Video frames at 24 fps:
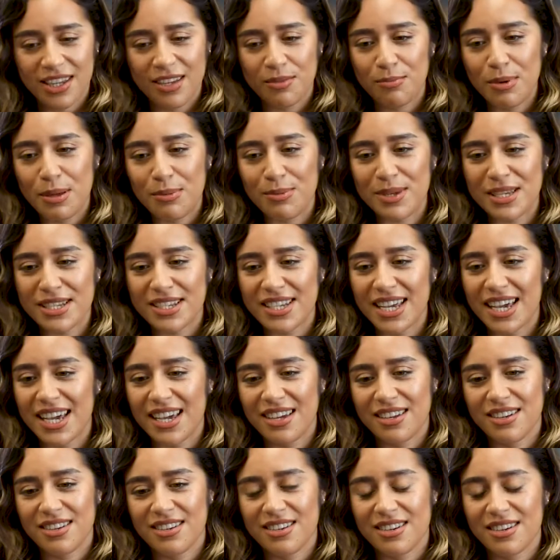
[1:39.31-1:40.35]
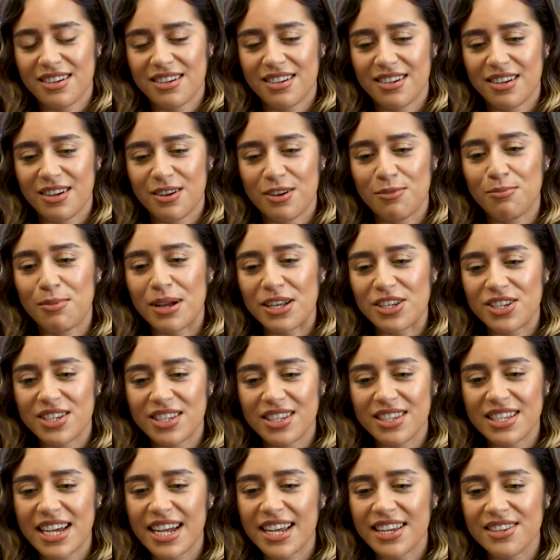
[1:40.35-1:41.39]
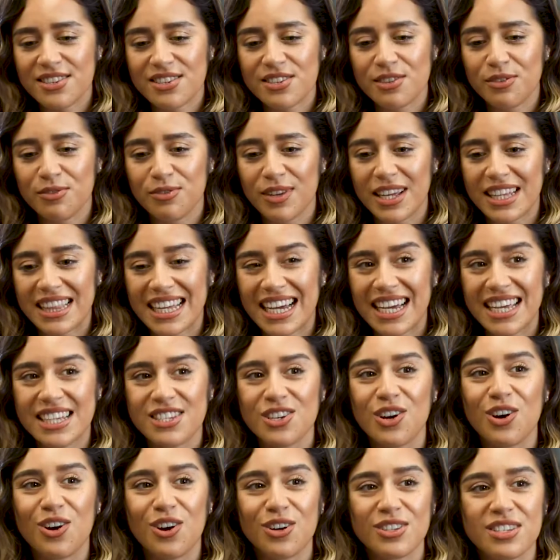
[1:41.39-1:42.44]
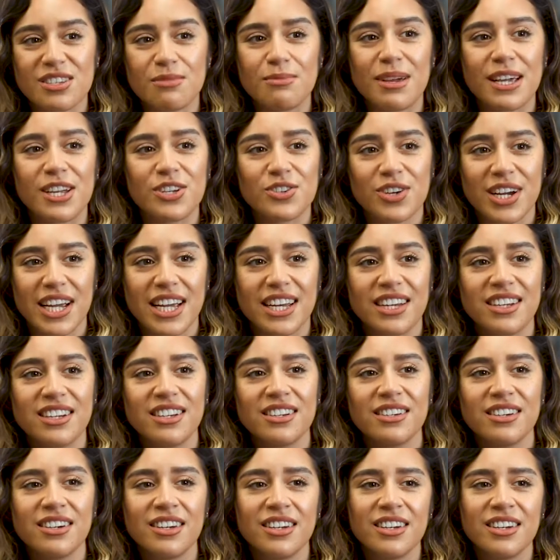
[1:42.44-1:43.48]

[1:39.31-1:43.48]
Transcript: BBC and on Match of the Day and stuff like that, it's hard to make training.